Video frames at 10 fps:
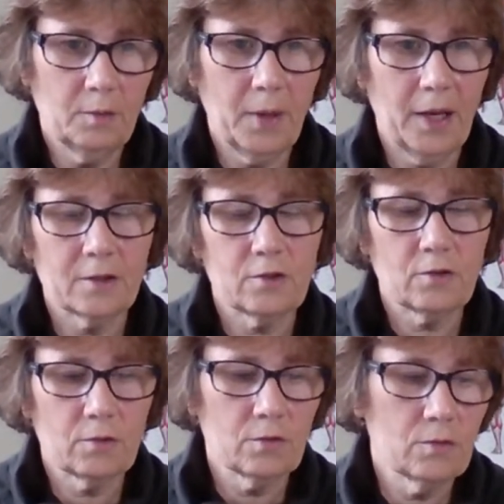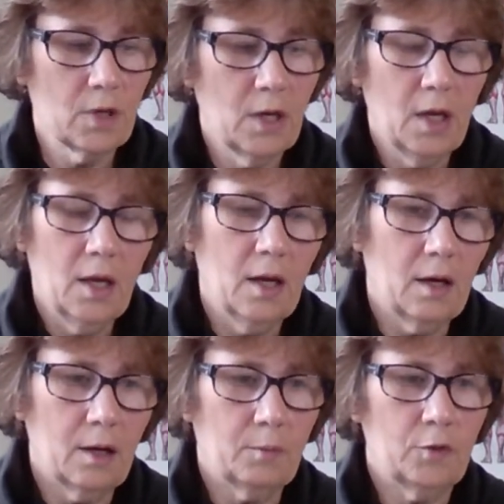passed through.
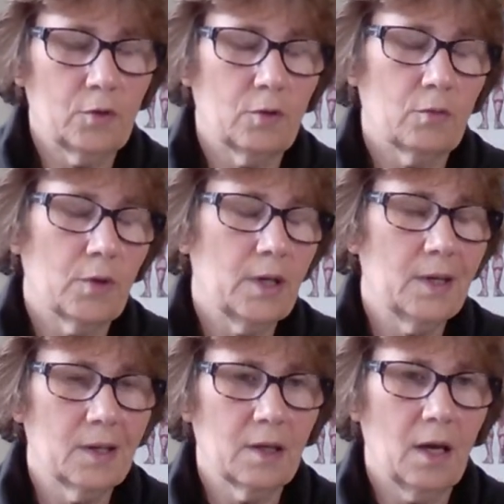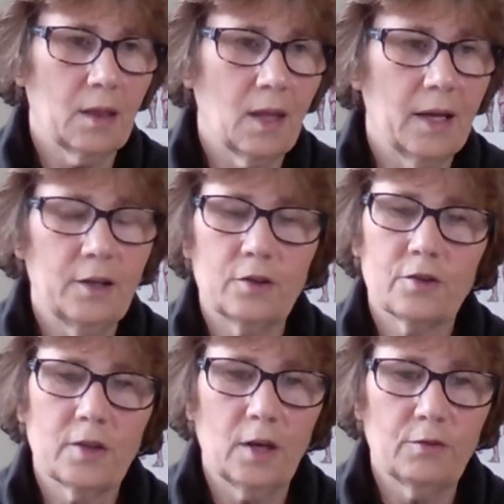You can read it online
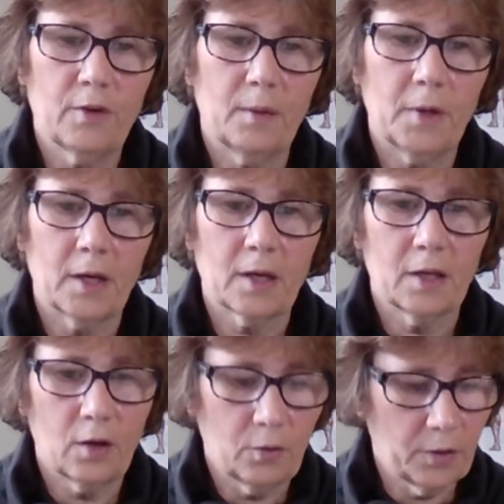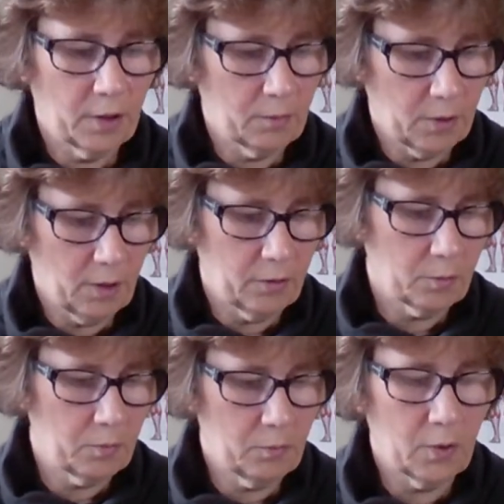yourself. I'm not going to go there with
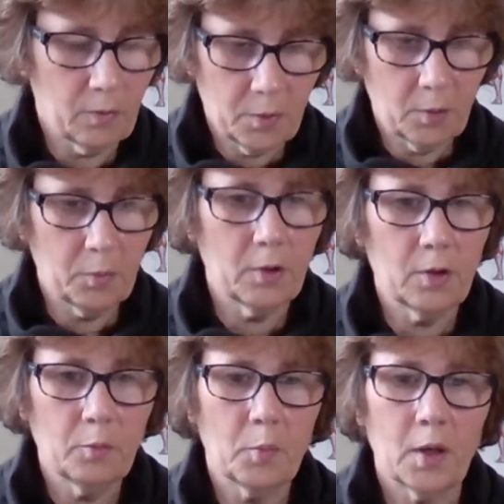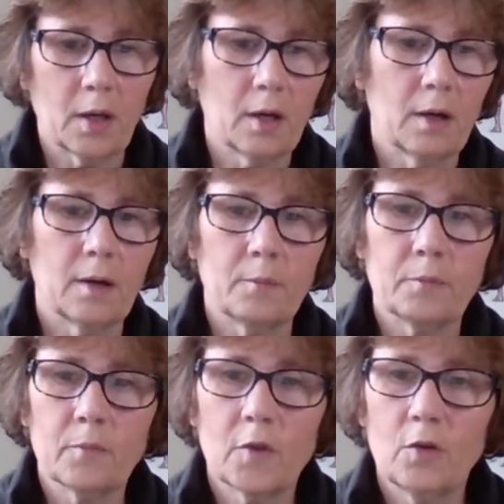people, but
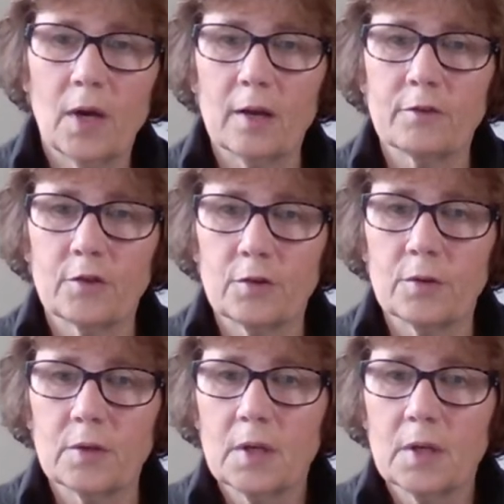you have to.